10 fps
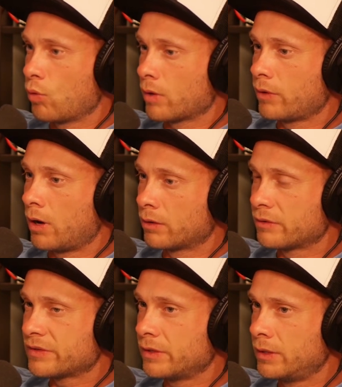one of the
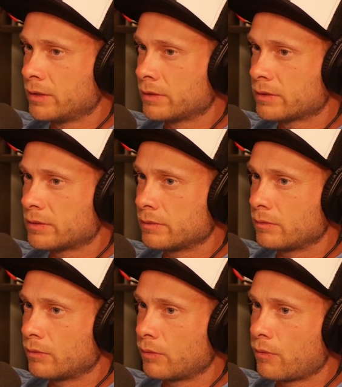hardest things
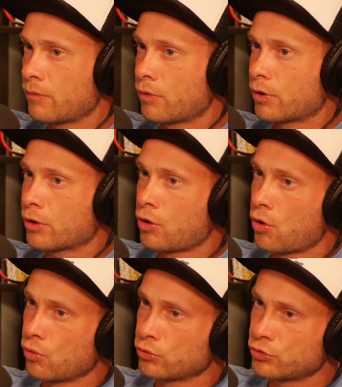for a
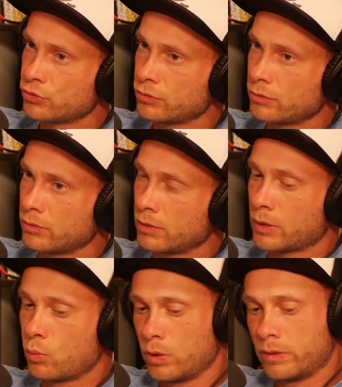coach,
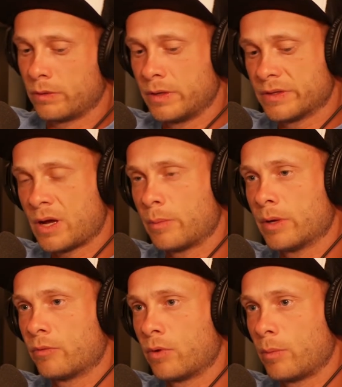like when he's
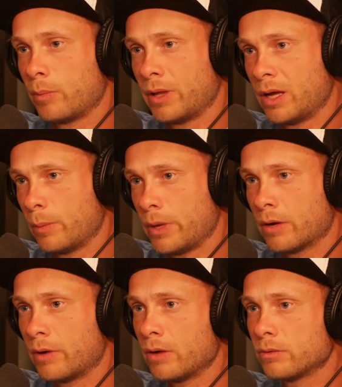coming from a playing
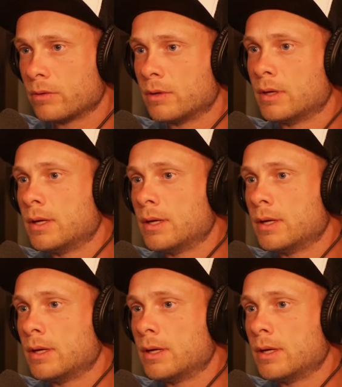background,